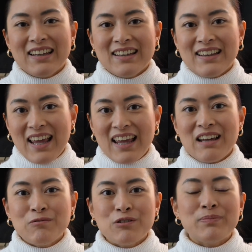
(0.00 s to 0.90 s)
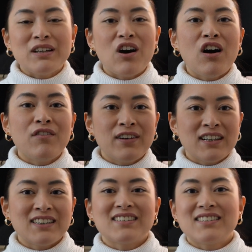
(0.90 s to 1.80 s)
they will be
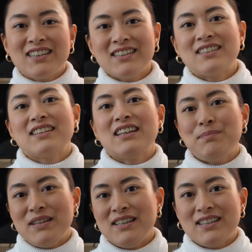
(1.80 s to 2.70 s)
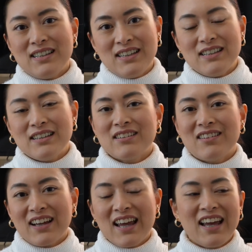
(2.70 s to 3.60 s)
offered a seat immediately.
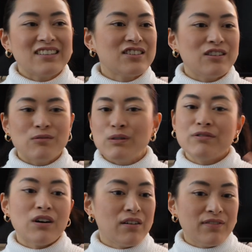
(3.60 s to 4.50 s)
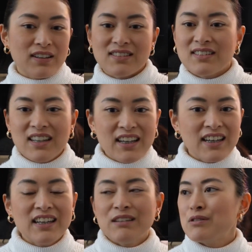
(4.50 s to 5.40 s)
Okay, so we will offer the
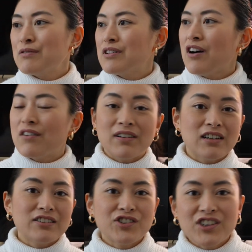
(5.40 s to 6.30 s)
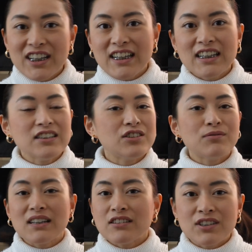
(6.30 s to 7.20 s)
seat, we will offer drinks. Do you
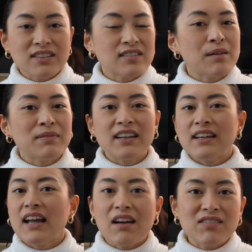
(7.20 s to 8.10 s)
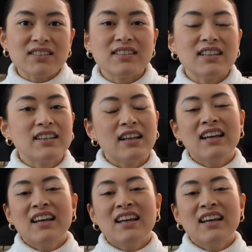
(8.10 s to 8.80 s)
want to drink something? Have a seat.